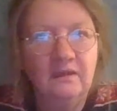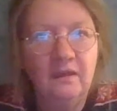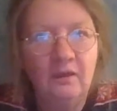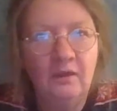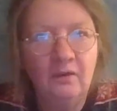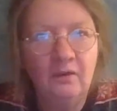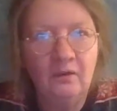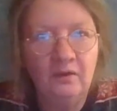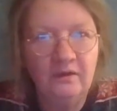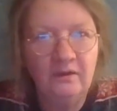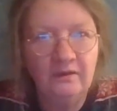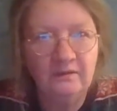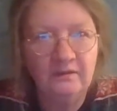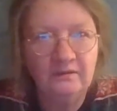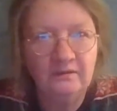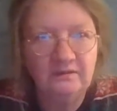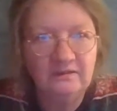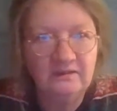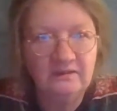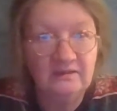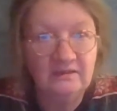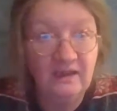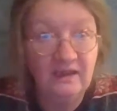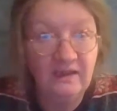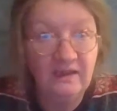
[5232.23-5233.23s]
or
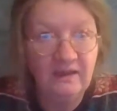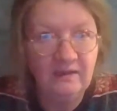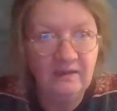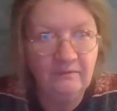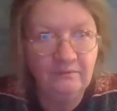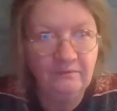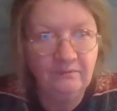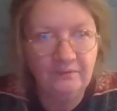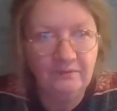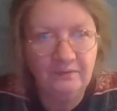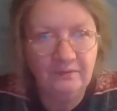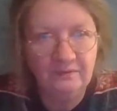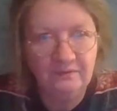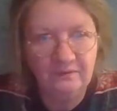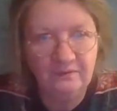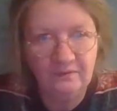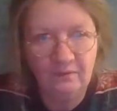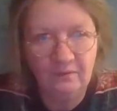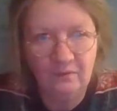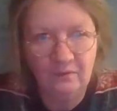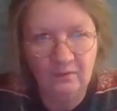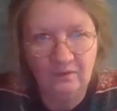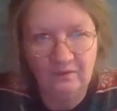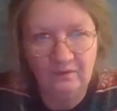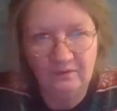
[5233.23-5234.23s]
slave
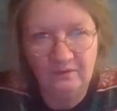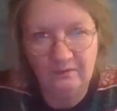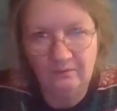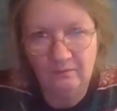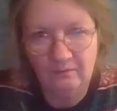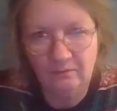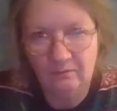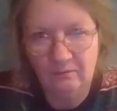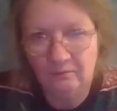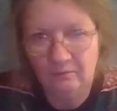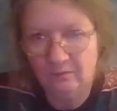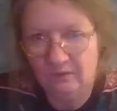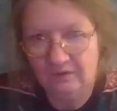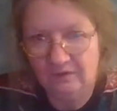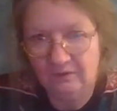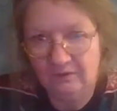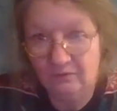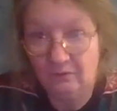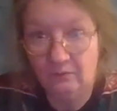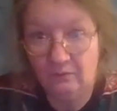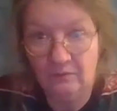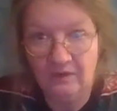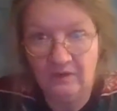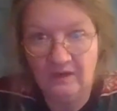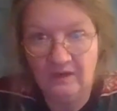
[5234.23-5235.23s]
or what
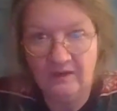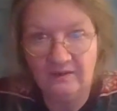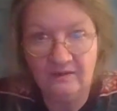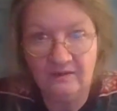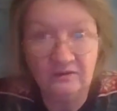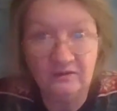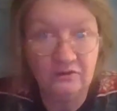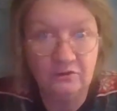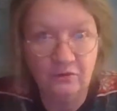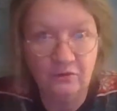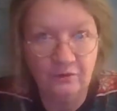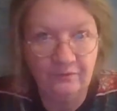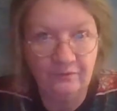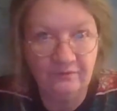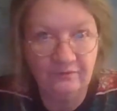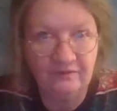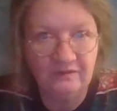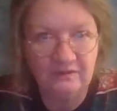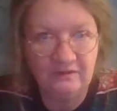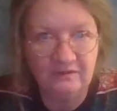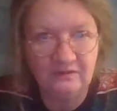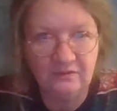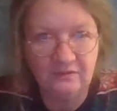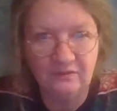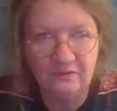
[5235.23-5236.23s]
we are
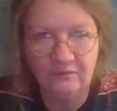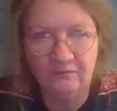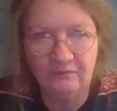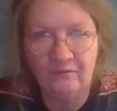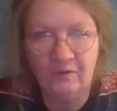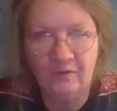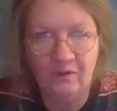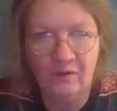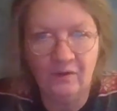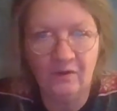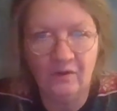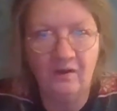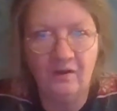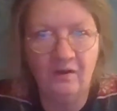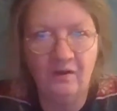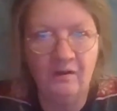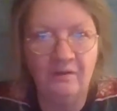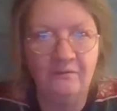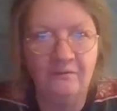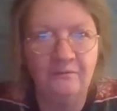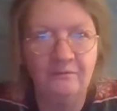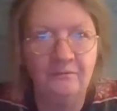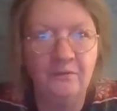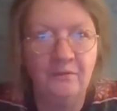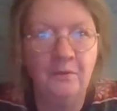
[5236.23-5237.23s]
servant for
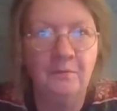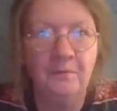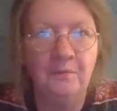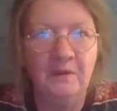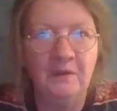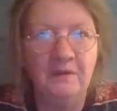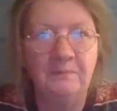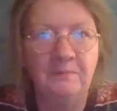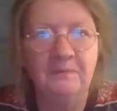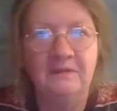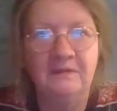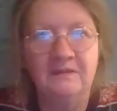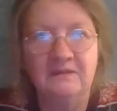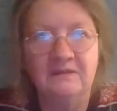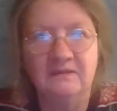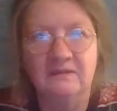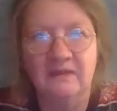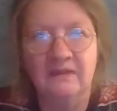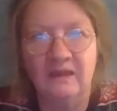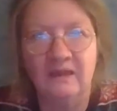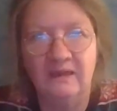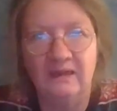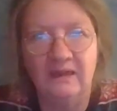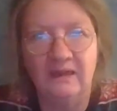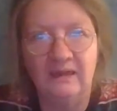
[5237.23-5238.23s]
our fur babies,
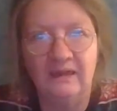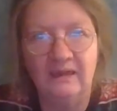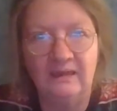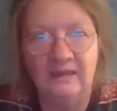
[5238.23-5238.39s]
that